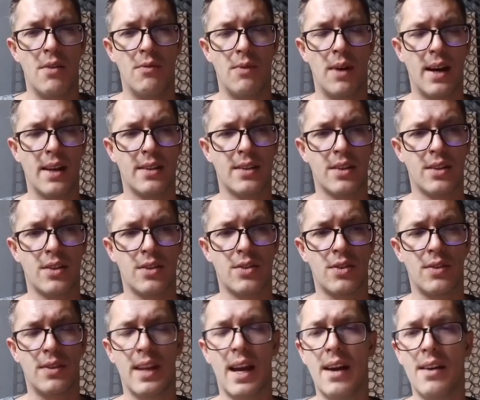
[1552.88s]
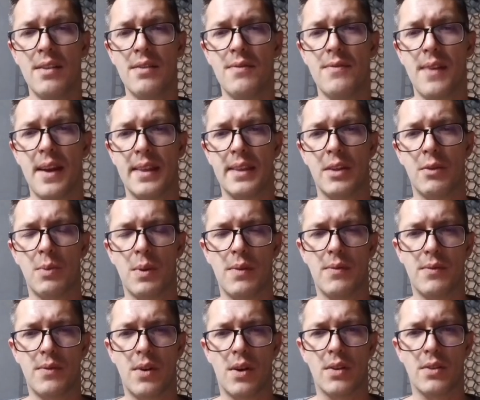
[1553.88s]
Right, so now the fact that
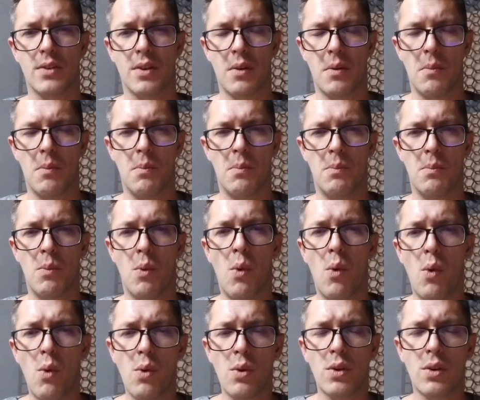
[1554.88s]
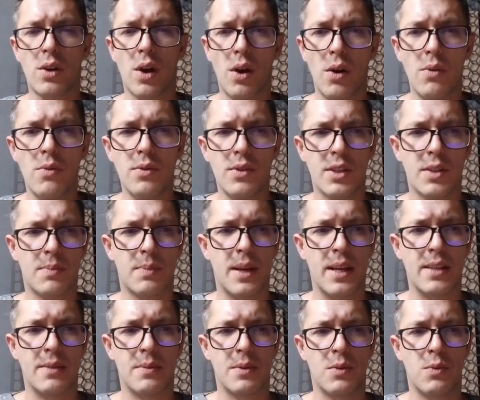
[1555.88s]
we've got more cone
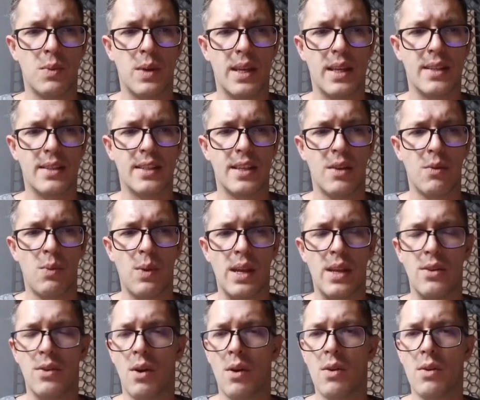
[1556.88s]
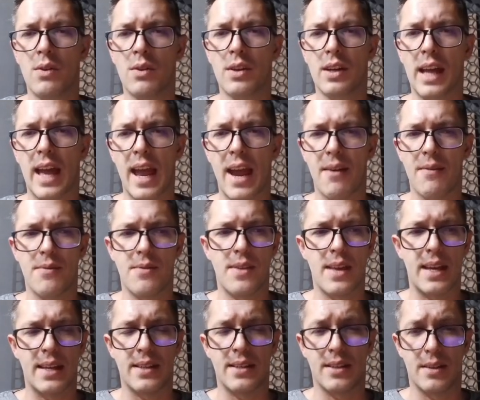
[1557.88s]
displacement, we can see we no longer have
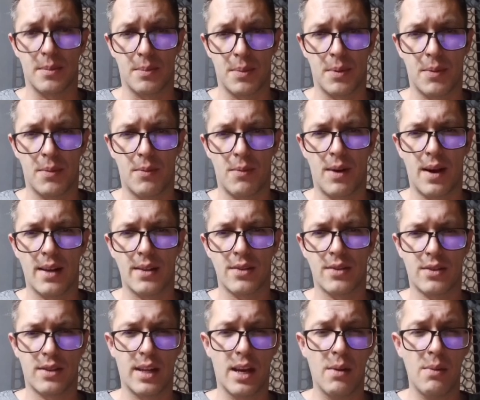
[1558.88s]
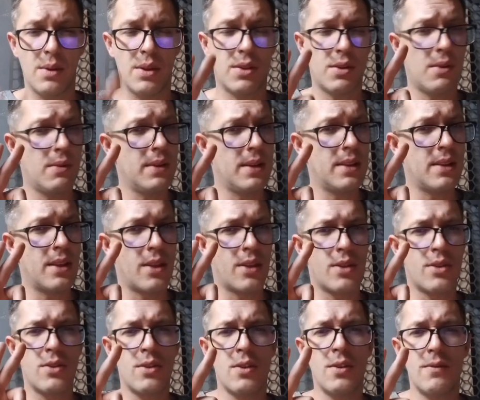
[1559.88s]
that dip. Right, so now we've thrown in the
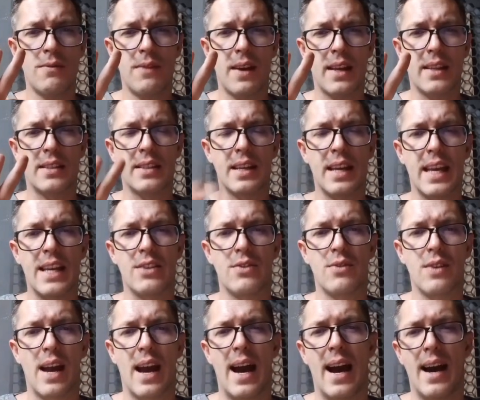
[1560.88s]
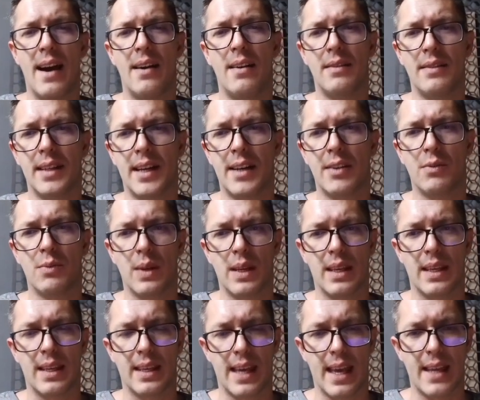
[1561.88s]
third factor as to how loud we
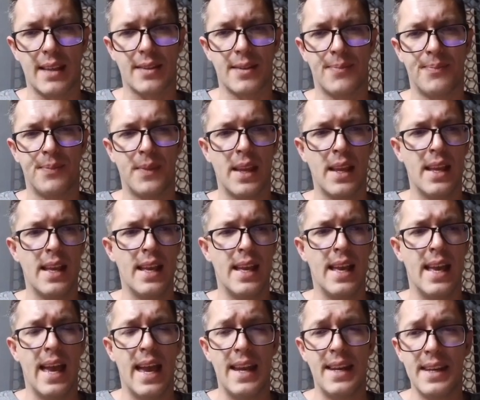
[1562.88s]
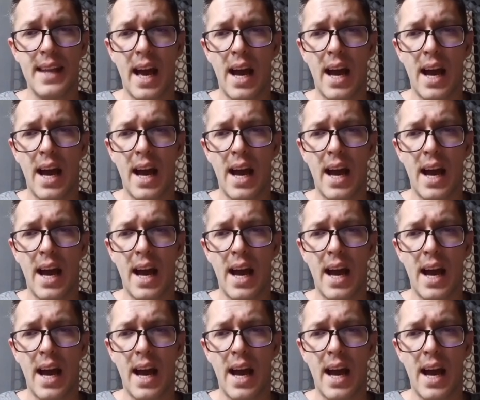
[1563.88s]
can get. And